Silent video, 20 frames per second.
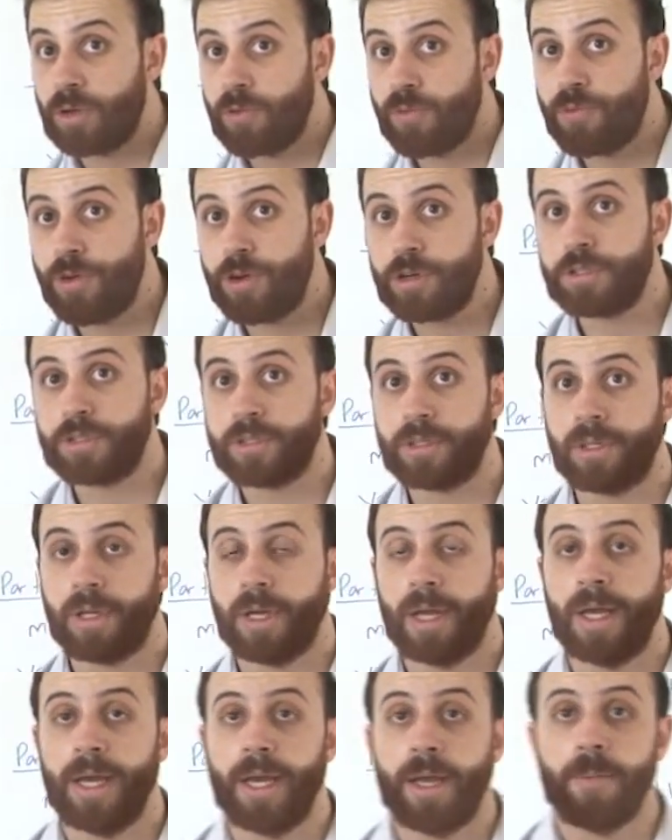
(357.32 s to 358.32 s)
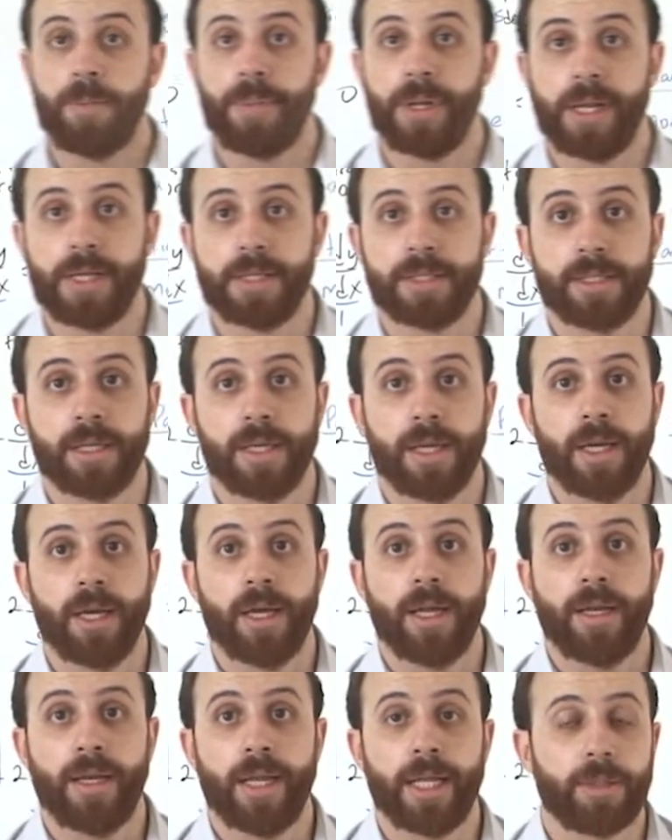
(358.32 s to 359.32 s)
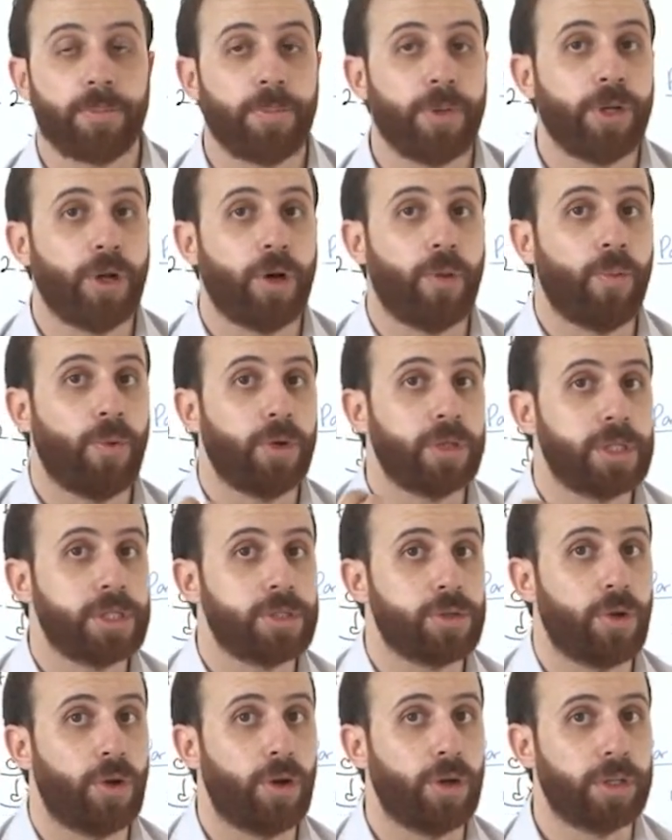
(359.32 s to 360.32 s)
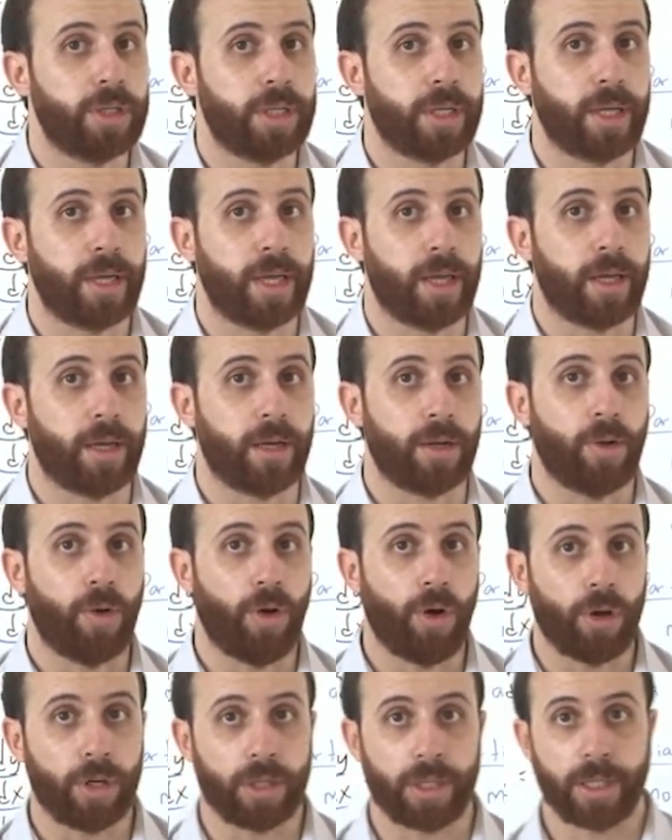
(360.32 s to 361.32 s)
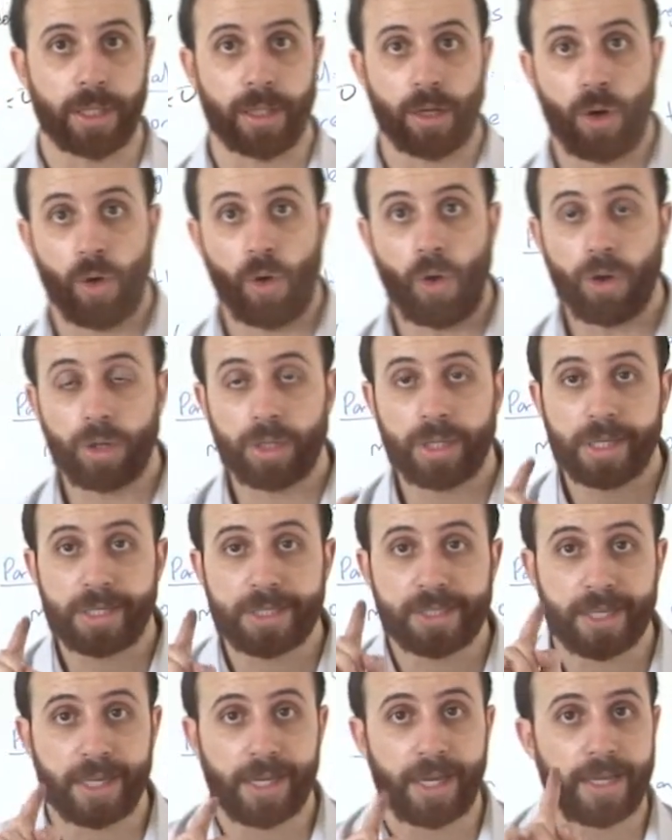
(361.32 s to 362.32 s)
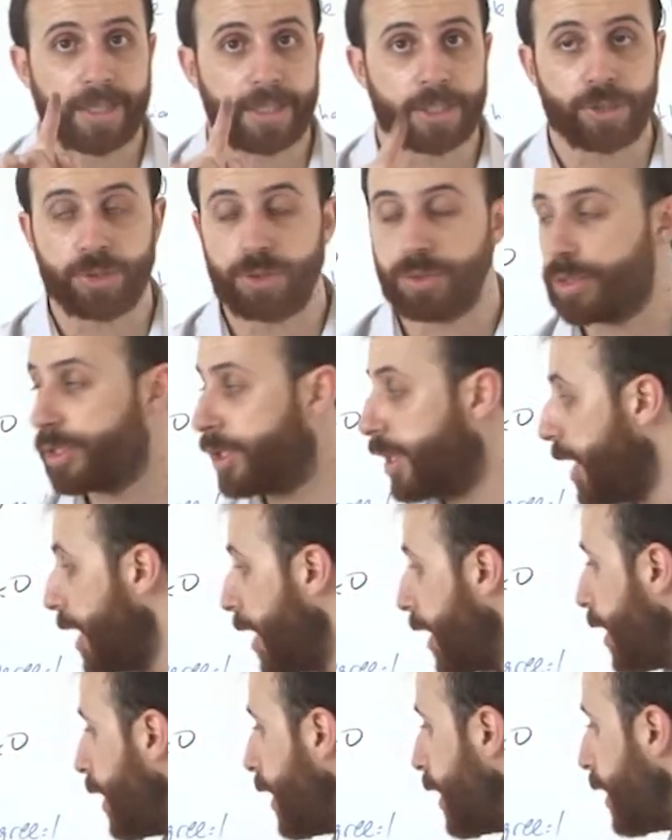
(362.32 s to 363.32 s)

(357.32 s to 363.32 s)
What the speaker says: First, please let me know what is order here. Order is related to d.